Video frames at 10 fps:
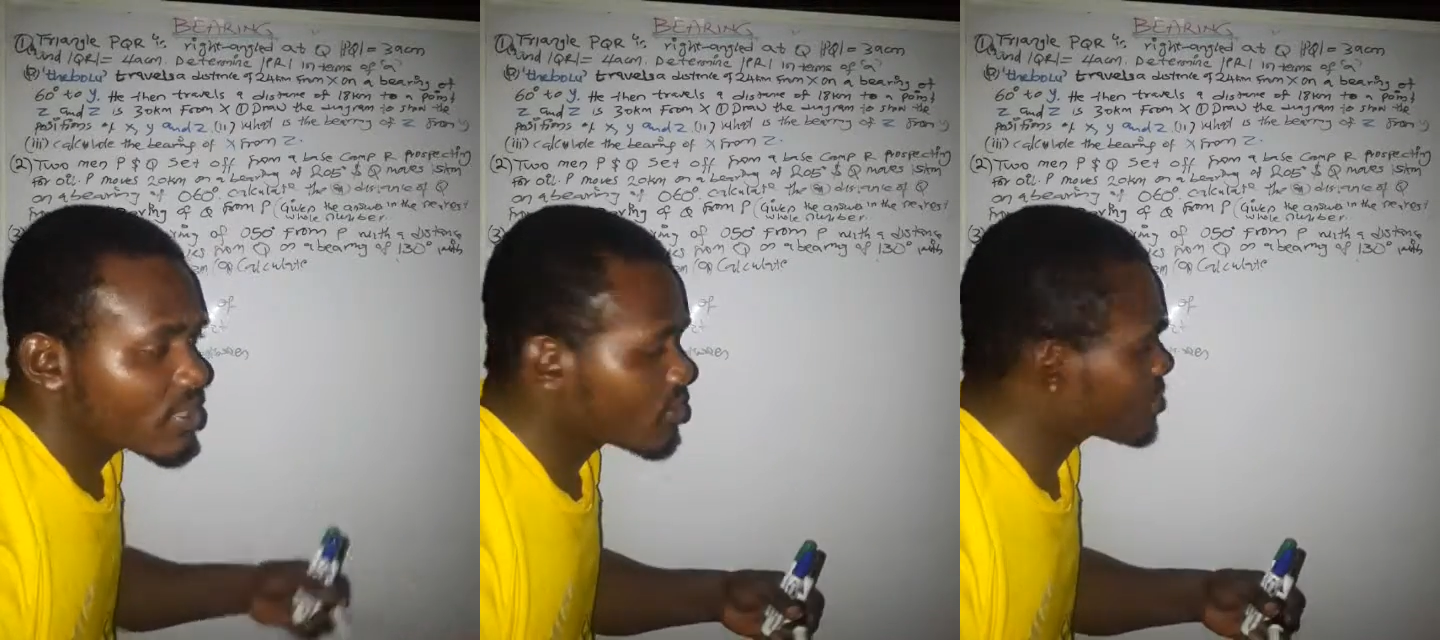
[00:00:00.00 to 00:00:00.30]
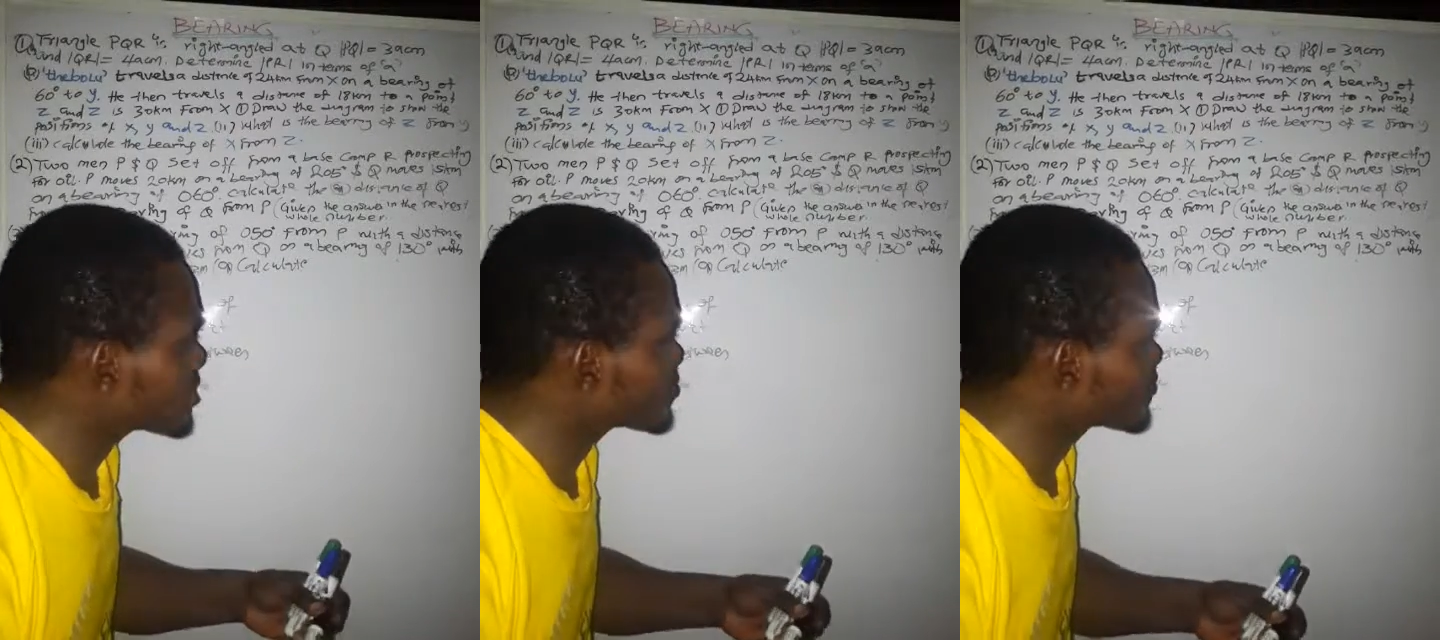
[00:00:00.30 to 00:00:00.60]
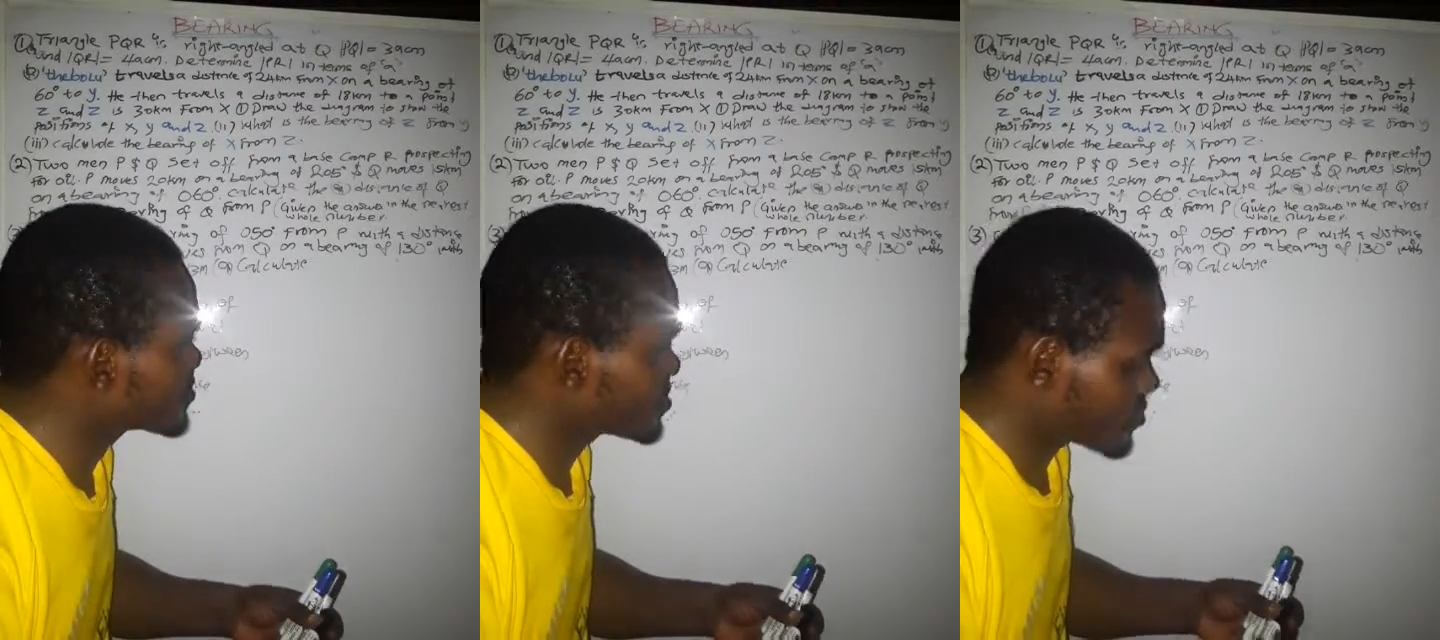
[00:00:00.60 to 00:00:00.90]
numbers
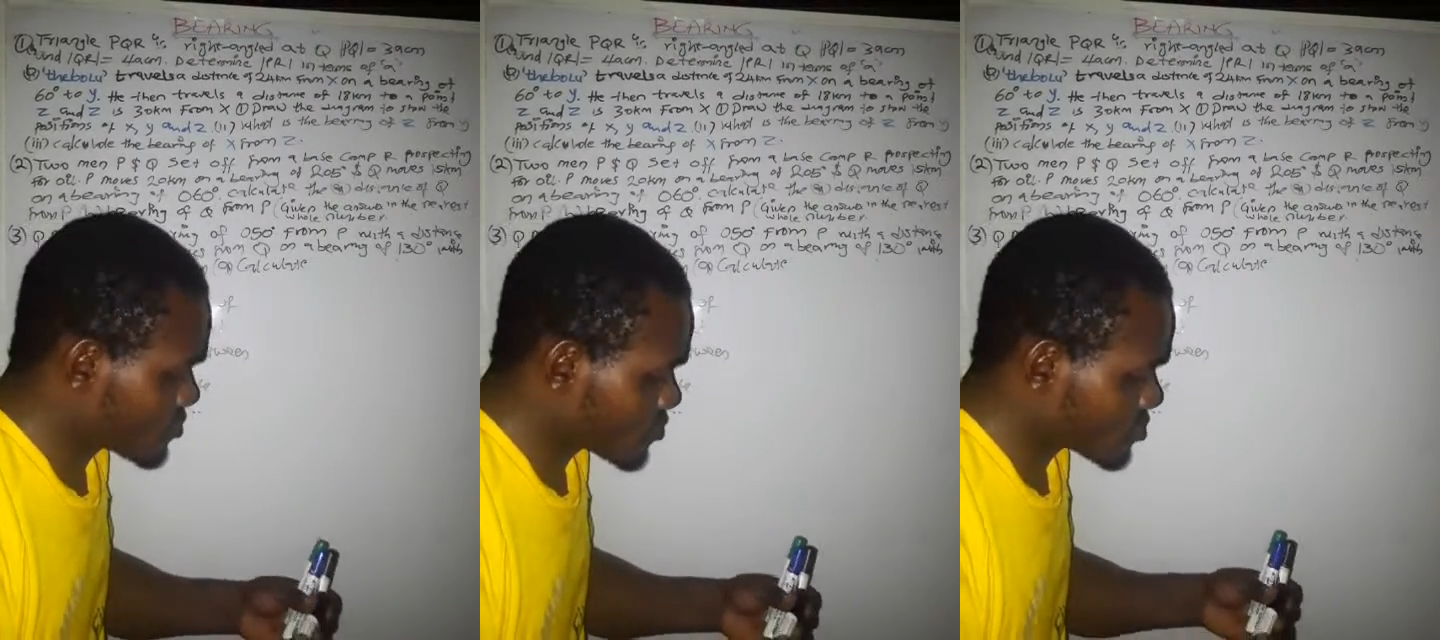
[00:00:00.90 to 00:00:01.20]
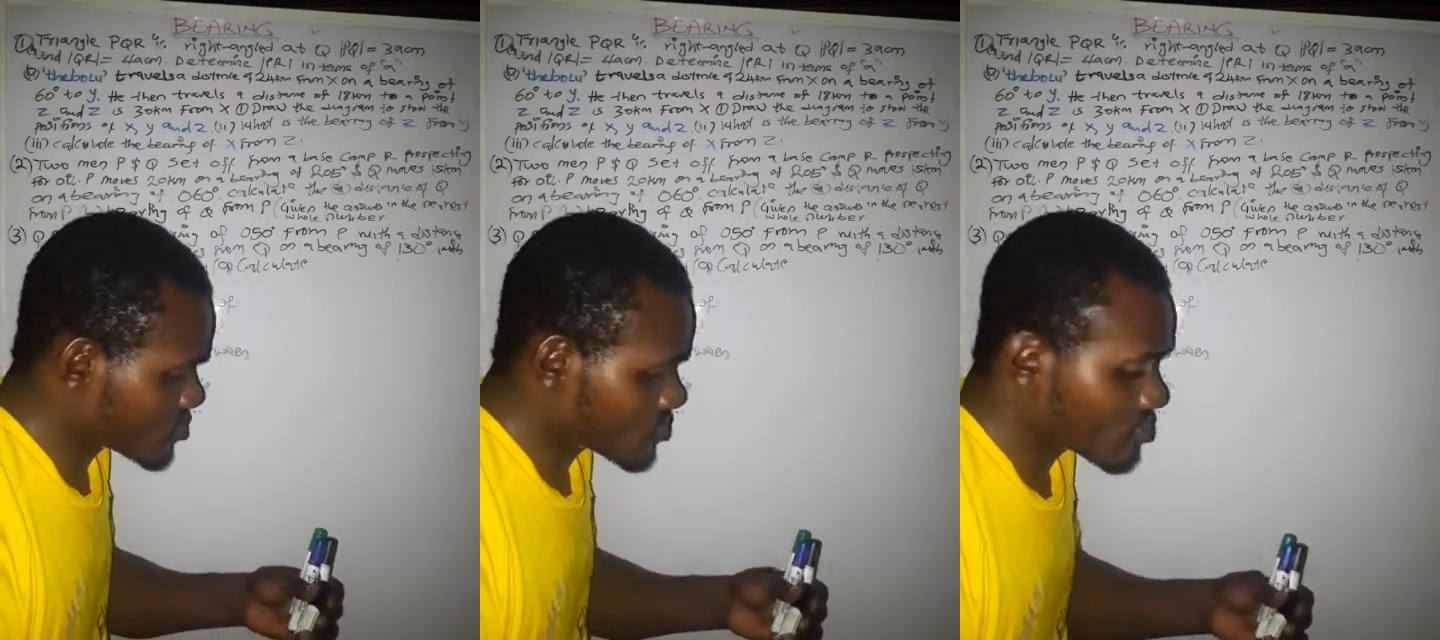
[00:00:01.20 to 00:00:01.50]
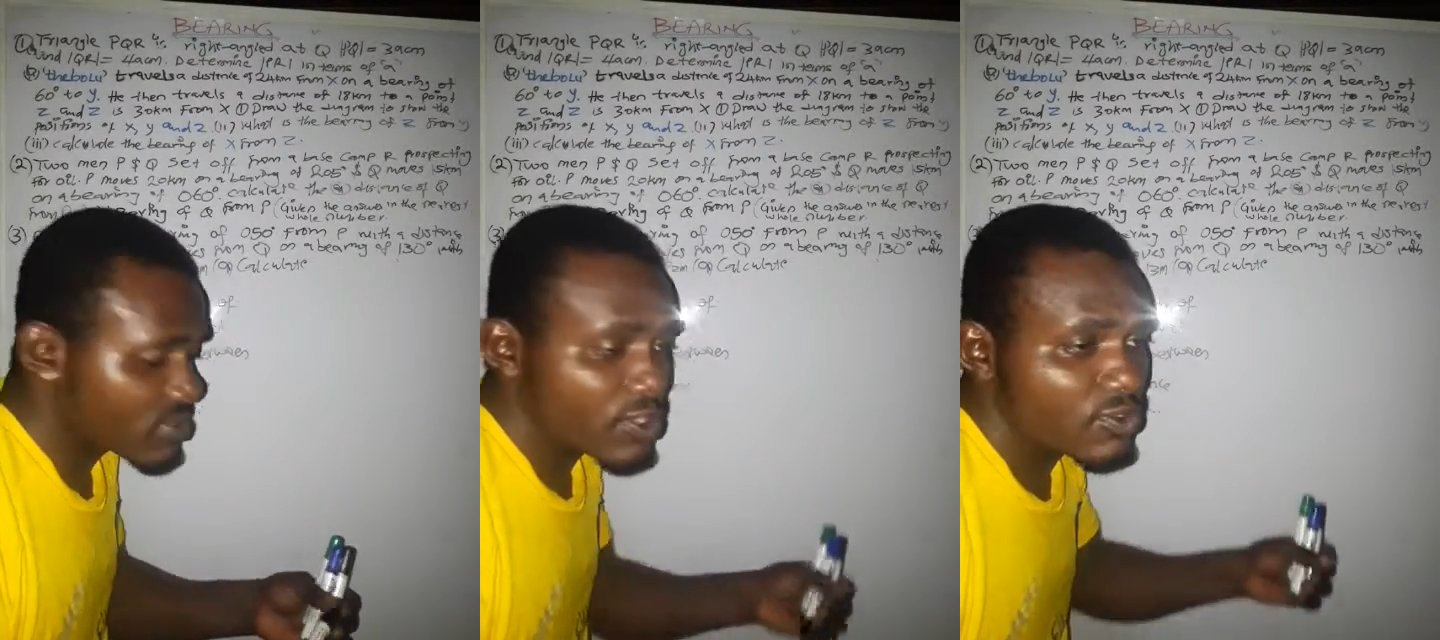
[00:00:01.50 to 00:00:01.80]
of things so
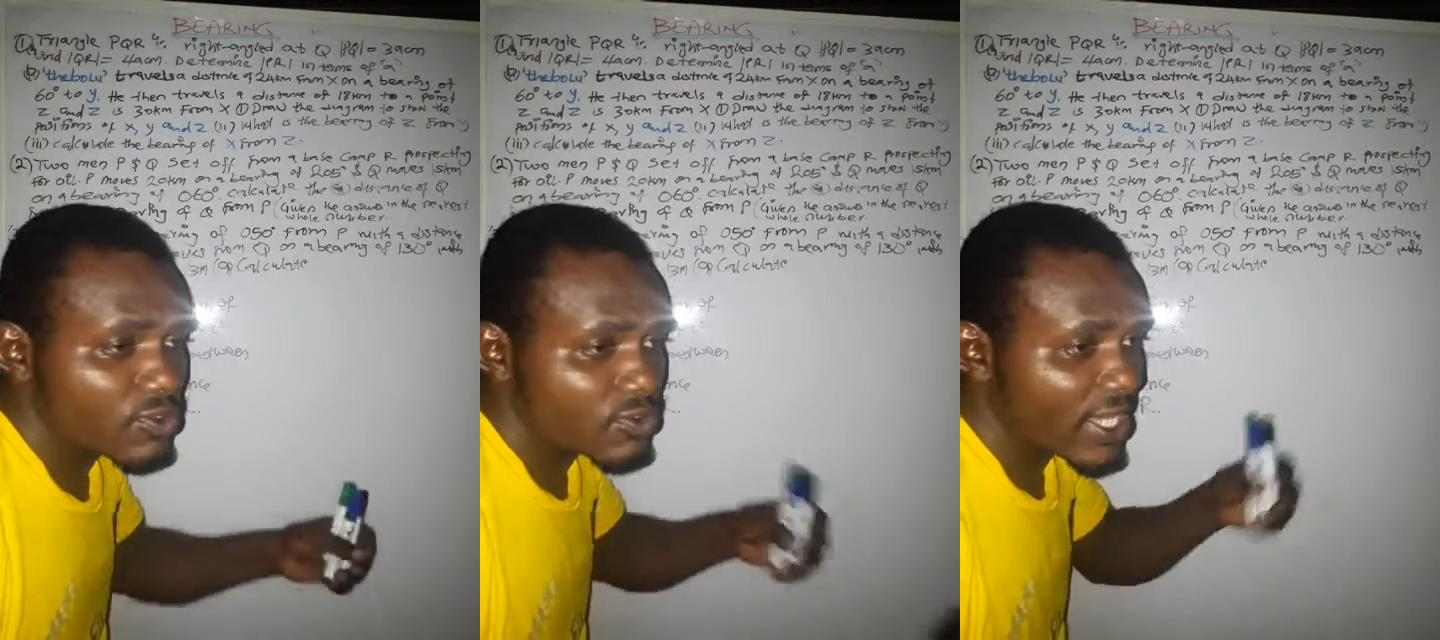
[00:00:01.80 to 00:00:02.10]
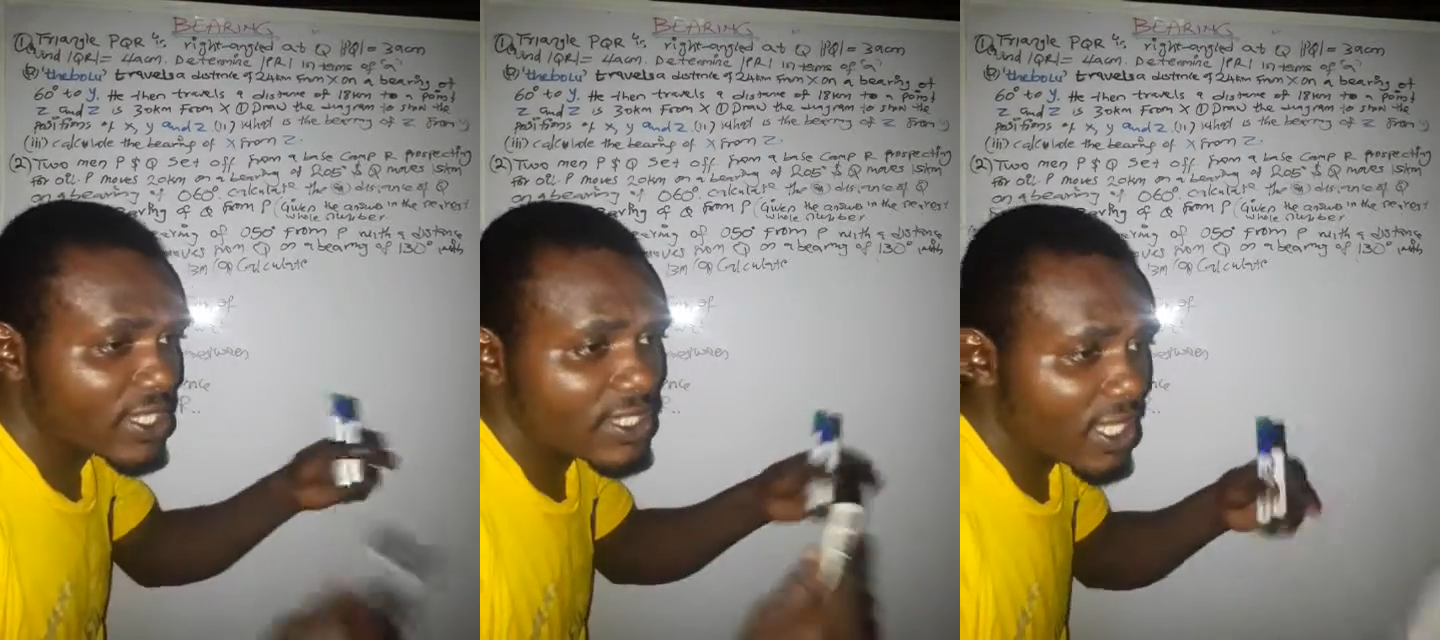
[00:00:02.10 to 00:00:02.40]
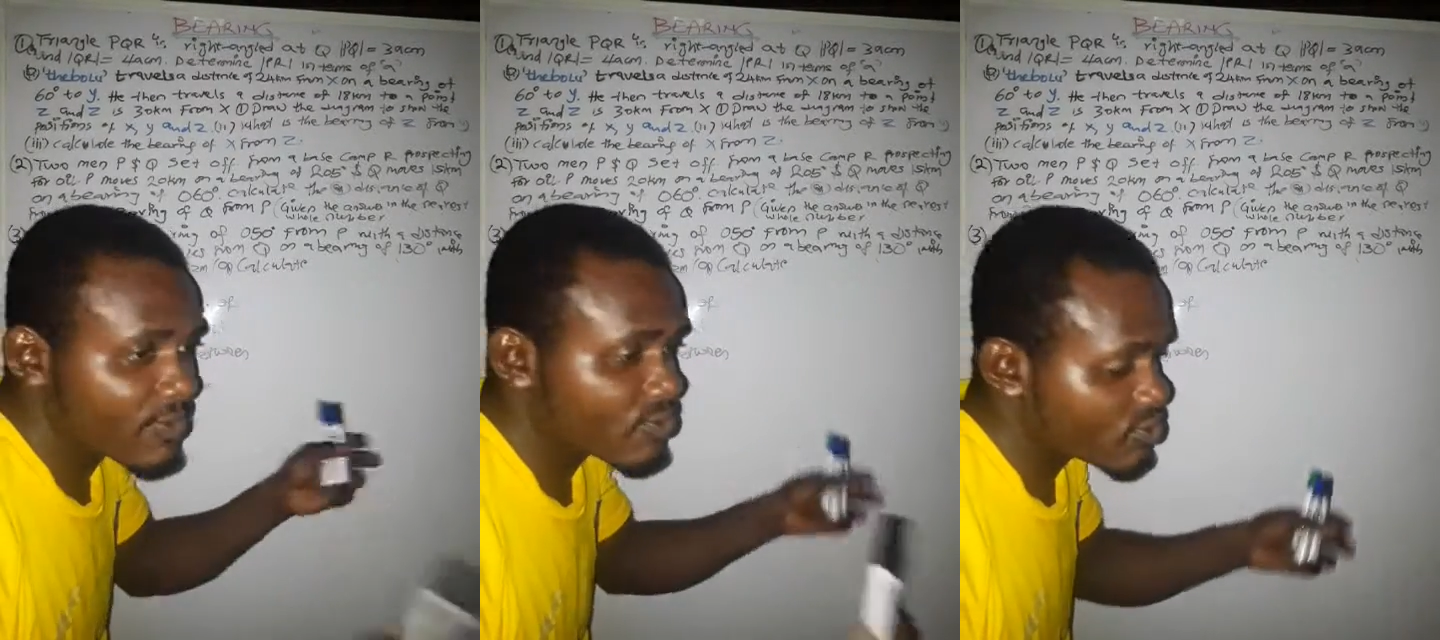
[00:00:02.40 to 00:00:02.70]
to make you to
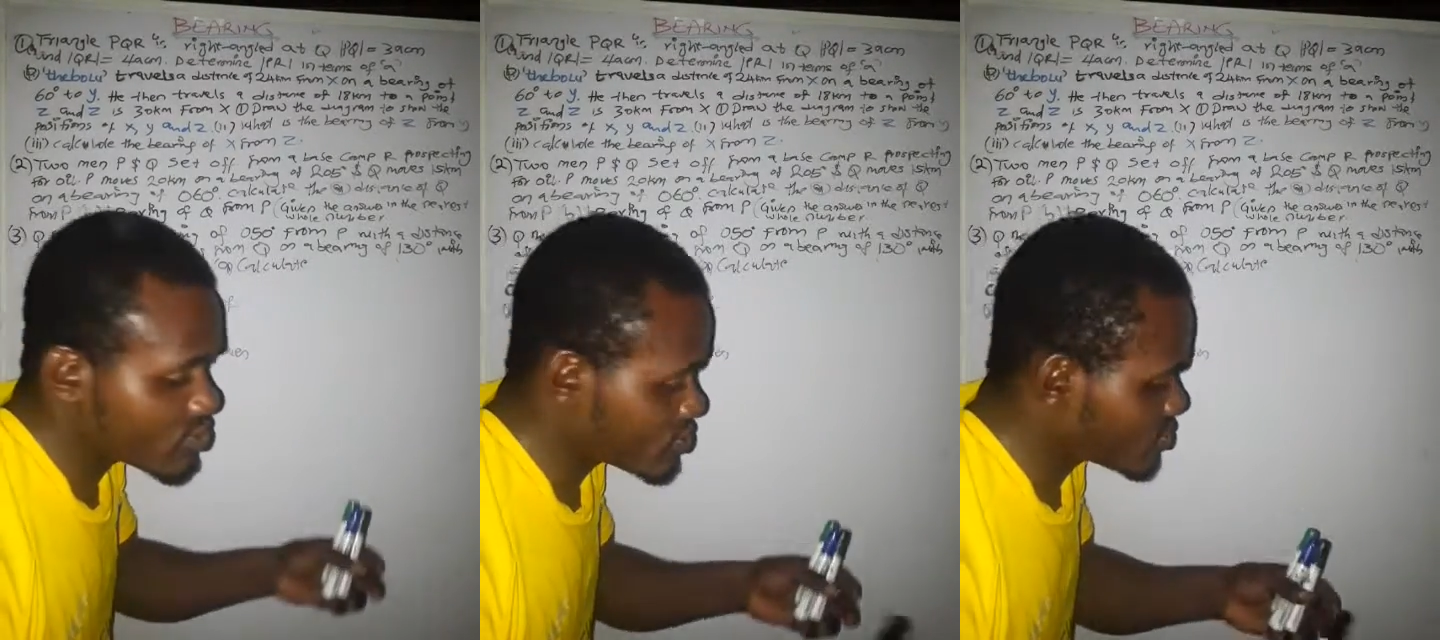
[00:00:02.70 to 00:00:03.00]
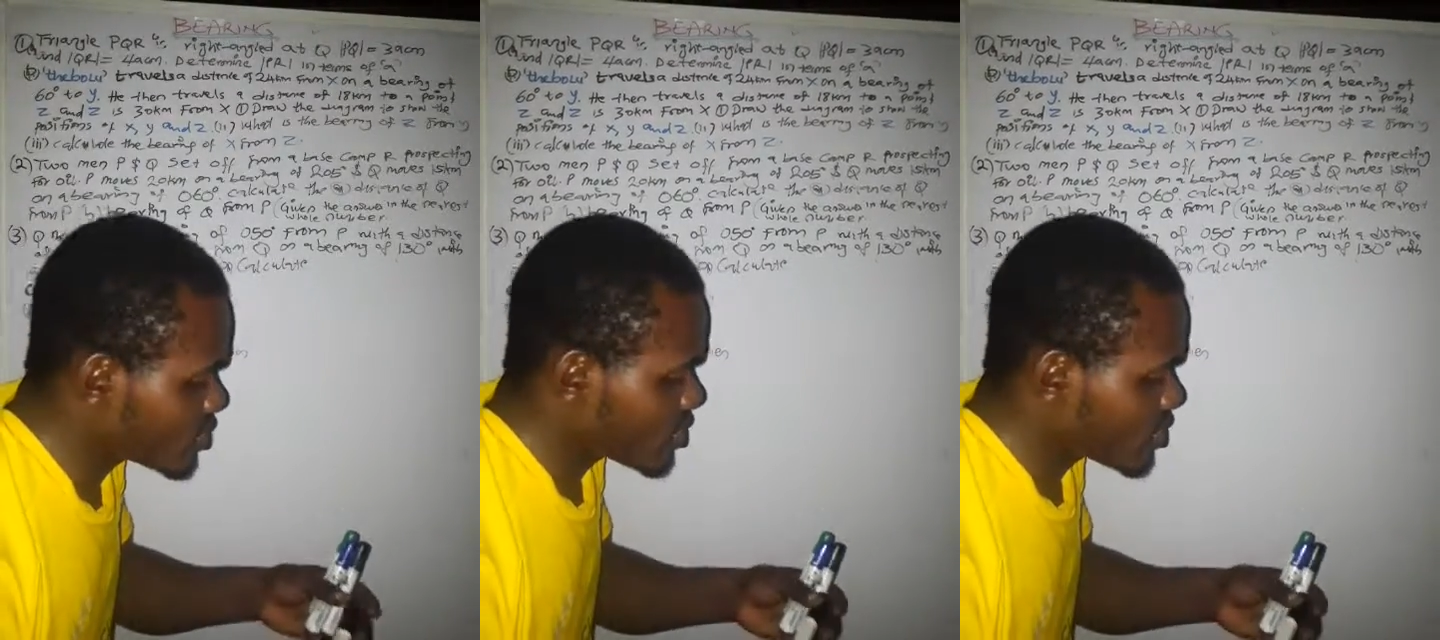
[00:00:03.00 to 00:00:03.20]
anytime you